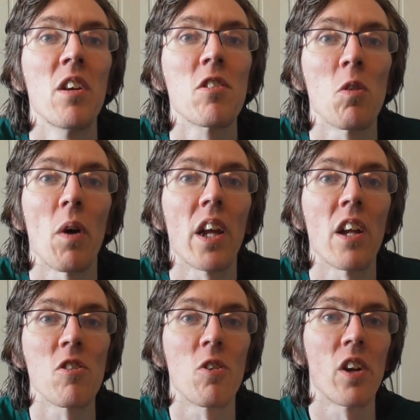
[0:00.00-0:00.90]
So I
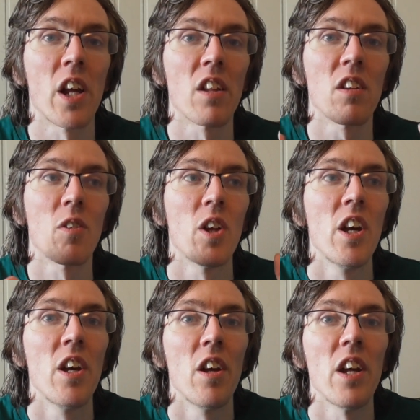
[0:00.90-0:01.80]
can sort of get,
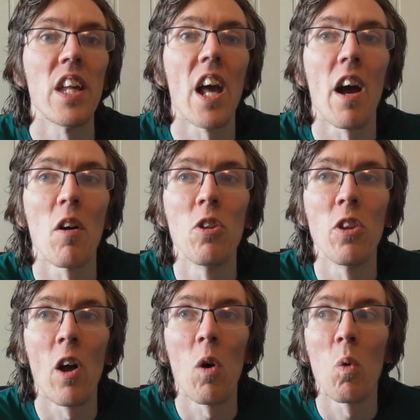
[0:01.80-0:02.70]
yeah,
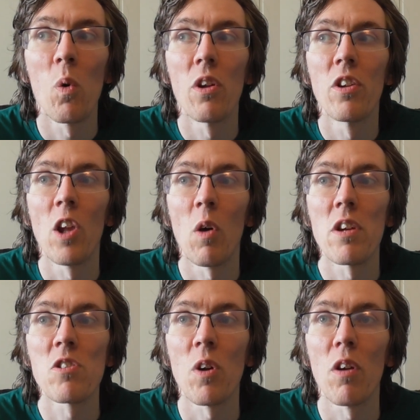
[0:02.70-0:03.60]
now I
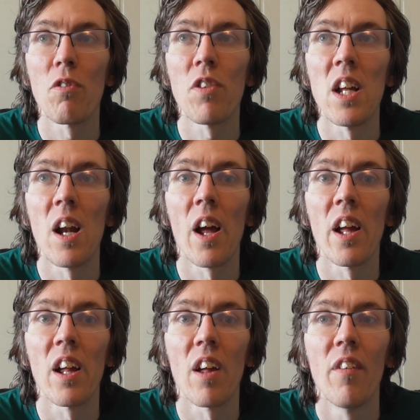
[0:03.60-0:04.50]
sort of feel
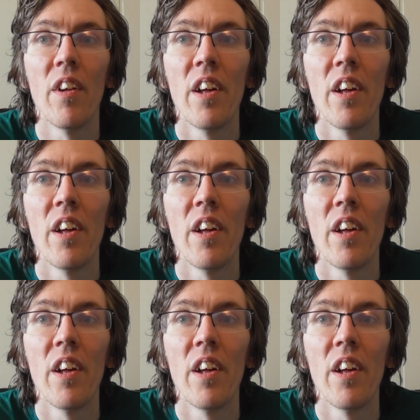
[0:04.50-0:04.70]
like,